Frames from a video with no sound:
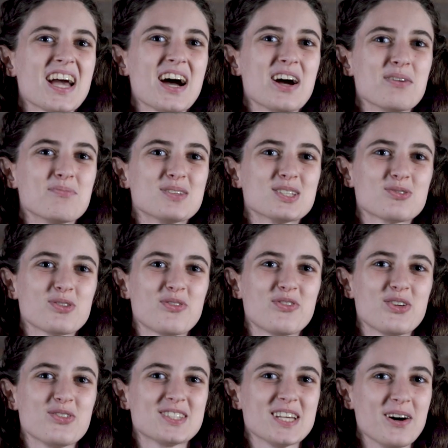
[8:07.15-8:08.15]
I hope this
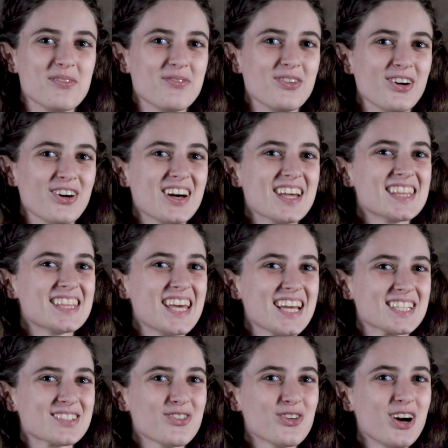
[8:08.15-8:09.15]
review is helpful.
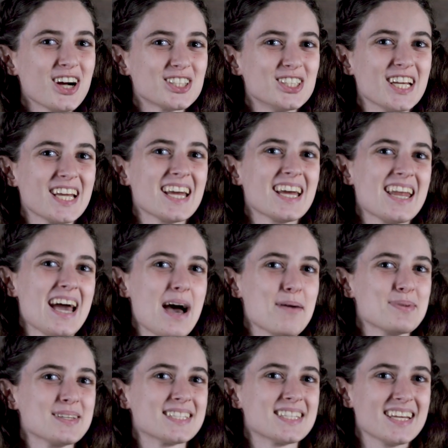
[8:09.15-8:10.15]
Thanks for watching and
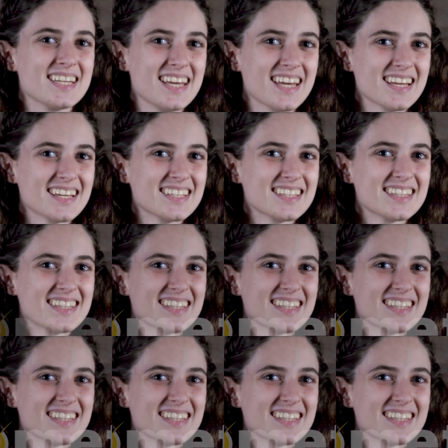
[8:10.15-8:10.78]
happy studying.